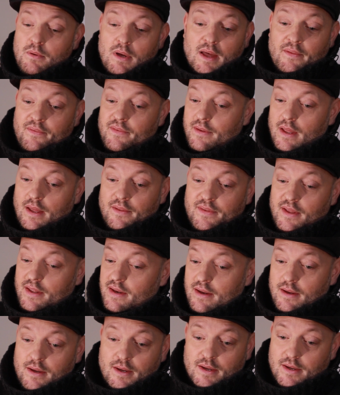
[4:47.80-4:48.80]

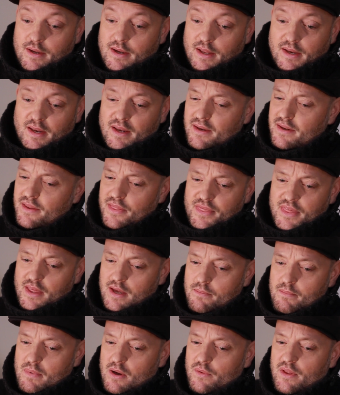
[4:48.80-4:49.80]
I didn't
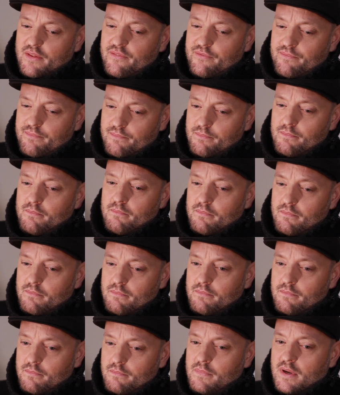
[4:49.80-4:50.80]
think about that
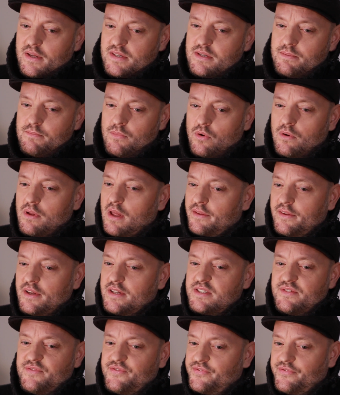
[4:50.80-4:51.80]
much more. I
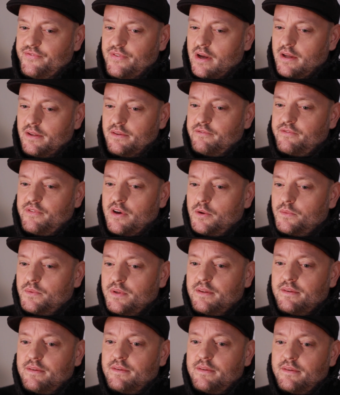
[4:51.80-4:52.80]
just found
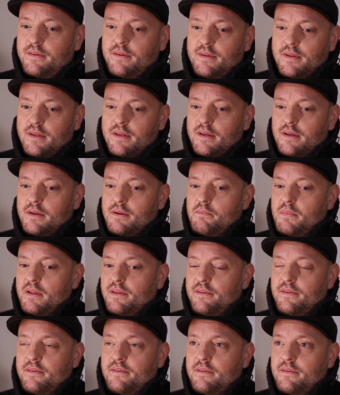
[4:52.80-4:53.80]
it a
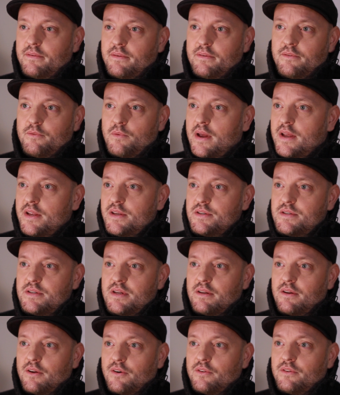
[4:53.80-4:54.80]
bit strange
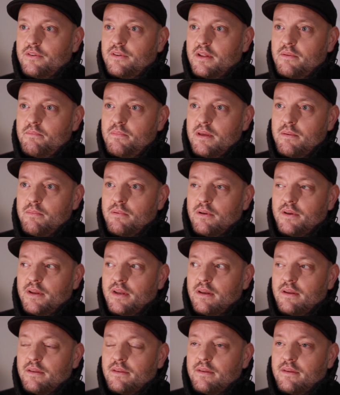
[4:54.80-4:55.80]
and odd that people
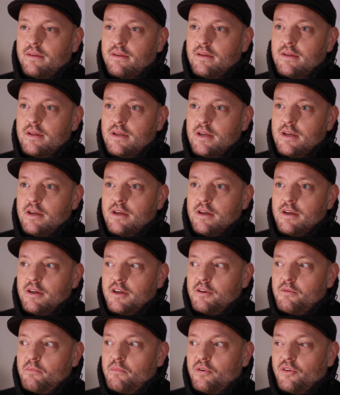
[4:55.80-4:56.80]
didn't
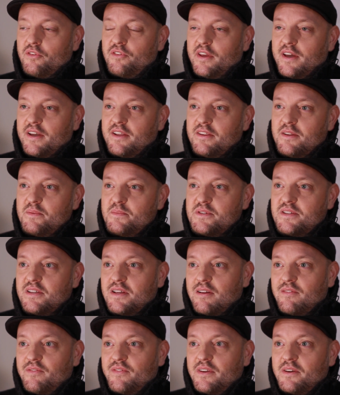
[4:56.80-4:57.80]
protect
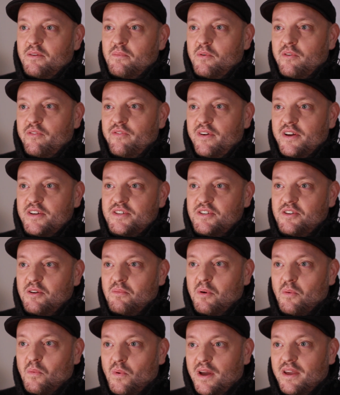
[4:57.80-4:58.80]
themselves in a more
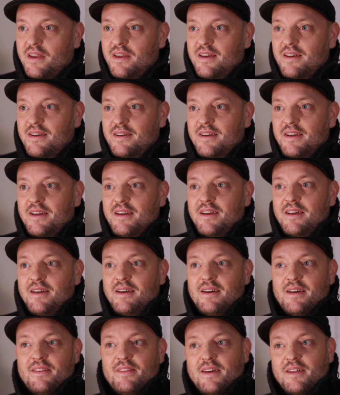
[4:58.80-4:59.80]
fashionable way. And